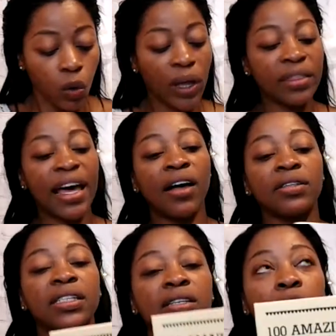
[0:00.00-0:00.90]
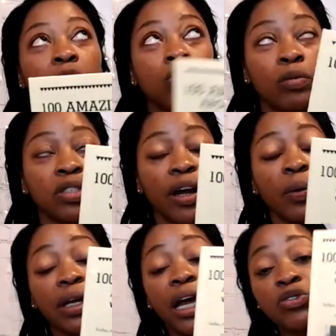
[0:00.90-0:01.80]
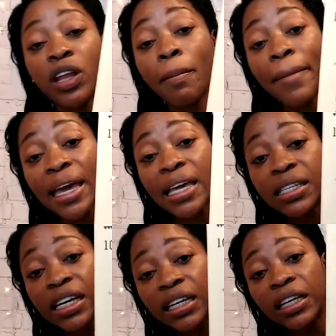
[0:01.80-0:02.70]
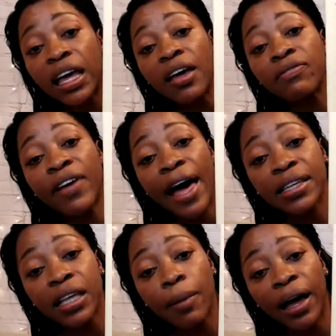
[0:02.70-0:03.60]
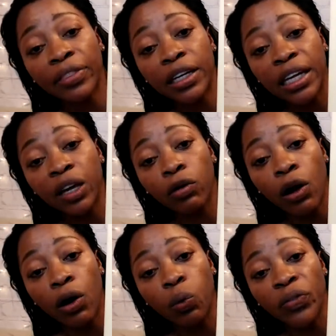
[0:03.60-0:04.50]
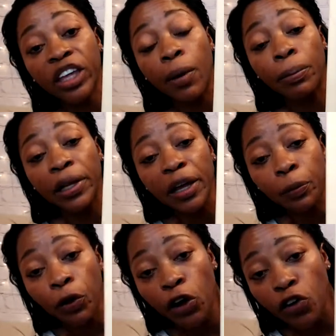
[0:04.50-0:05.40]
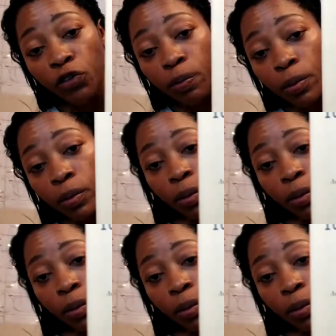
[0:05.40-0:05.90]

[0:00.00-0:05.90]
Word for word: 1,000, I'm sorry, 100 amazing facts about the Negro with complete proof